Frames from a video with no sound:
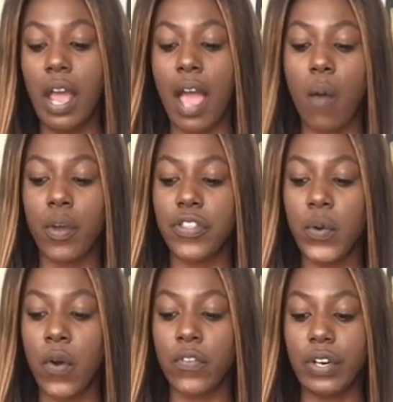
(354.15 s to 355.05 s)
And with you
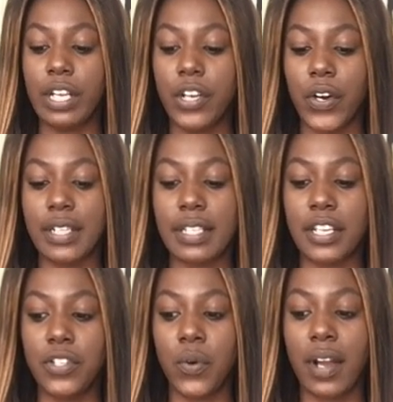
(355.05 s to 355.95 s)
over here, it's like
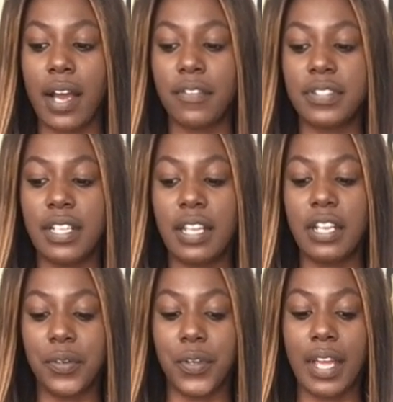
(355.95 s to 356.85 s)
you're kind of sitting
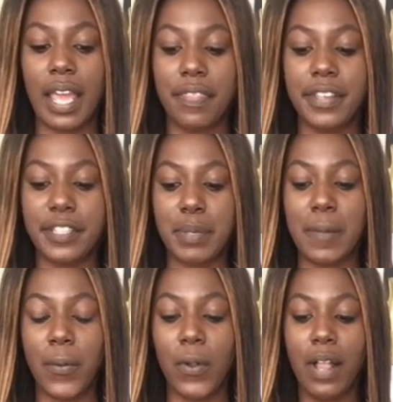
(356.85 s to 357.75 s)
here looking at these
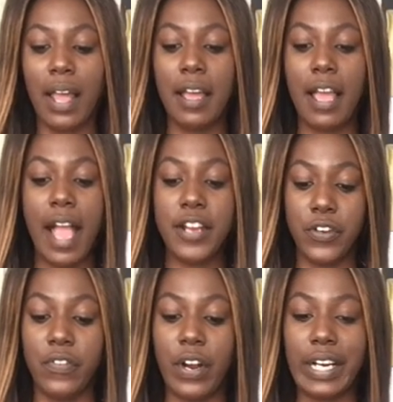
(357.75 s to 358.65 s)
people and you're
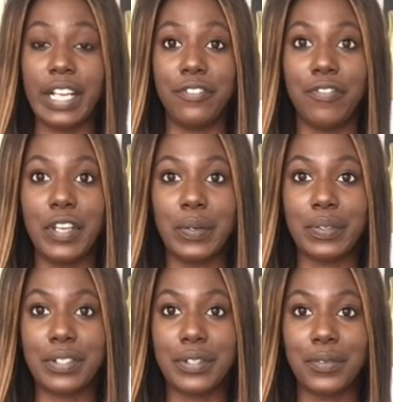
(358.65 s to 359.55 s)
very
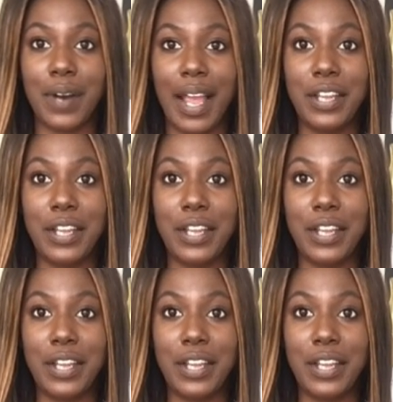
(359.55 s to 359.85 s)
confused, right?